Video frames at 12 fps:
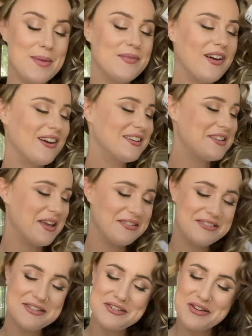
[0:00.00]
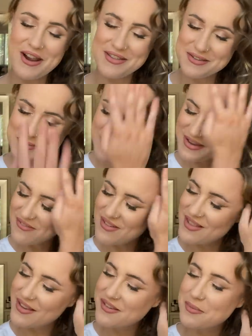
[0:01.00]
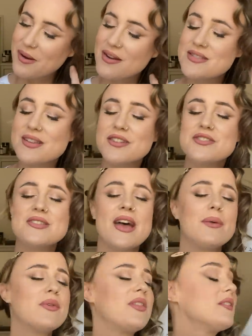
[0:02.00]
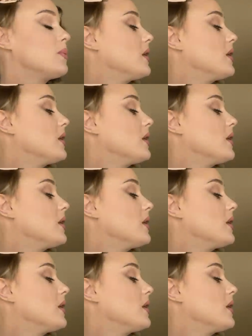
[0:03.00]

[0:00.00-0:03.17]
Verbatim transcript: I'm very excited to try this one, given the experience I just had with this